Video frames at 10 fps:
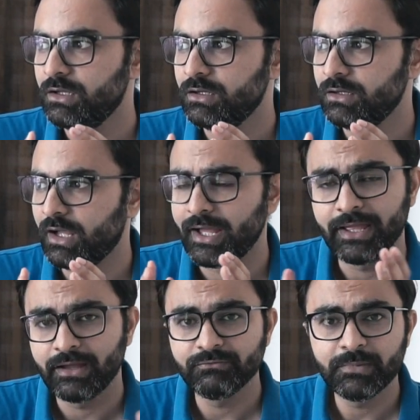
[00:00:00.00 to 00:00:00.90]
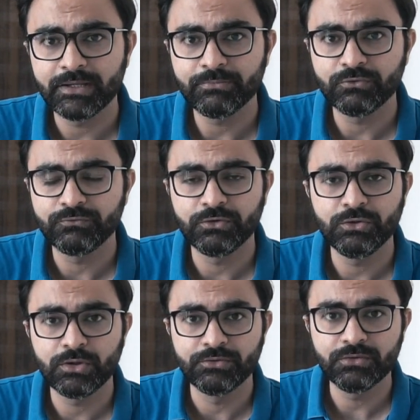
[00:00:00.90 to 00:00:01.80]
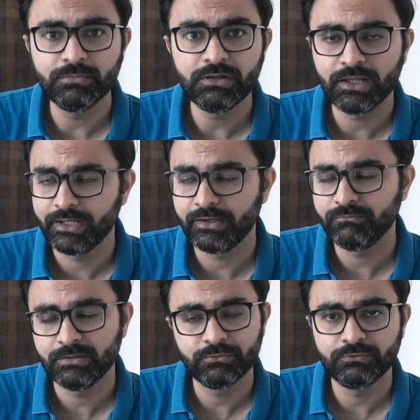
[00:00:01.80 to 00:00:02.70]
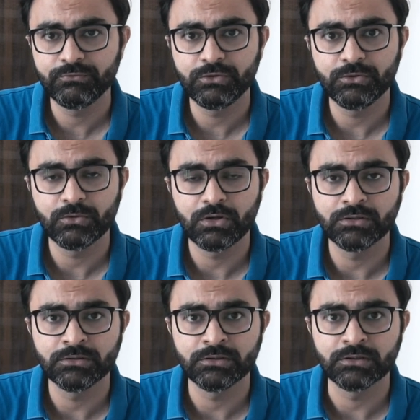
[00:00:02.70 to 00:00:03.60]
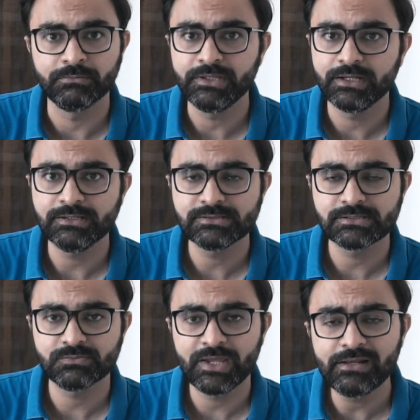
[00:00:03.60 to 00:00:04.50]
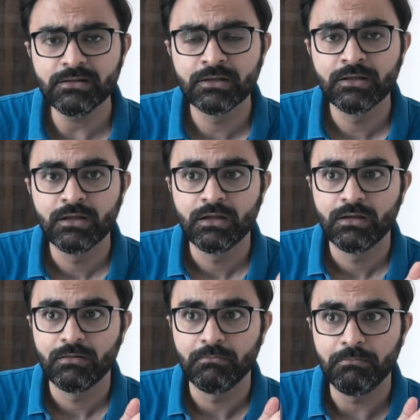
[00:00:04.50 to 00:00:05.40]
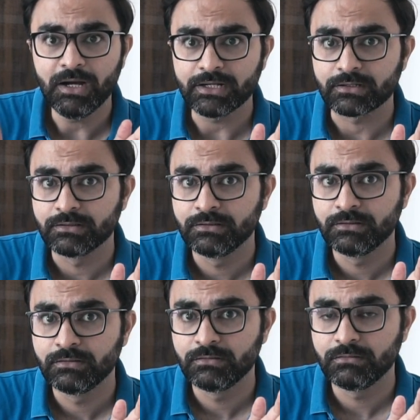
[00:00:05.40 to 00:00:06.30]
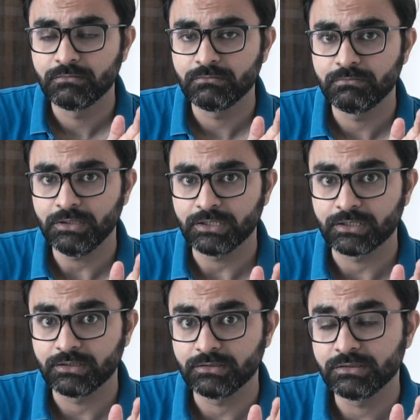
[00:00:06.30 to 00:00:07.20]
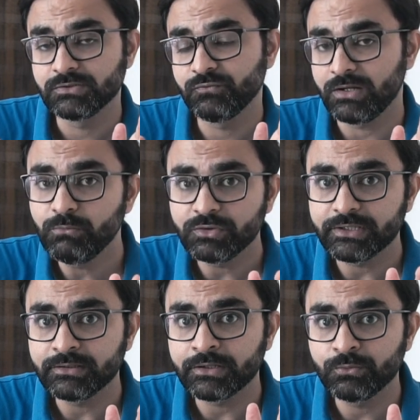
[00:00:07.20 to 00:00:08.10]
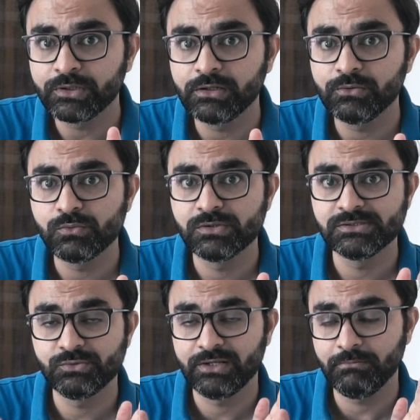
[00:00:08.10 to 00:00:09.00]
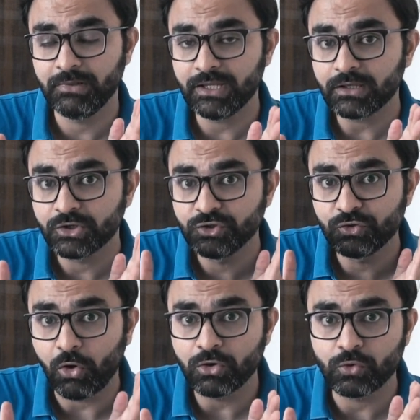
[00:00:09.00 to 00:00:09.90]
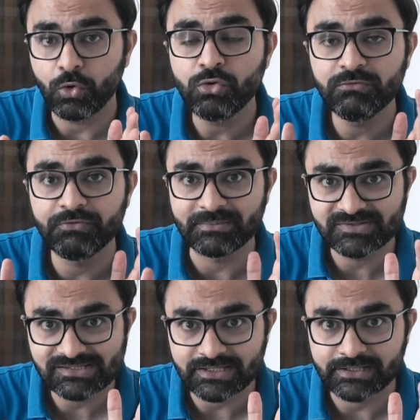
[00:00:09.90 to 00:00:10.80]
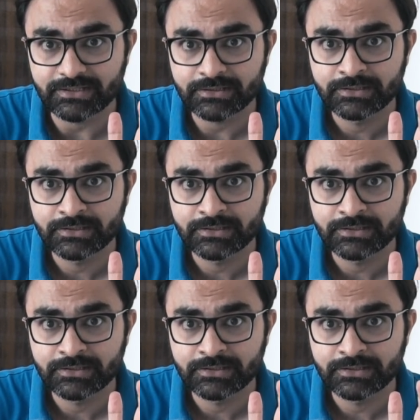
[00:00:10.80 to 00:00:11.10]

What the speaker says: I have my portfolio on Dribbble, I have my portfolio on Behance as well, but there's one more thing that you can do is you can make your own website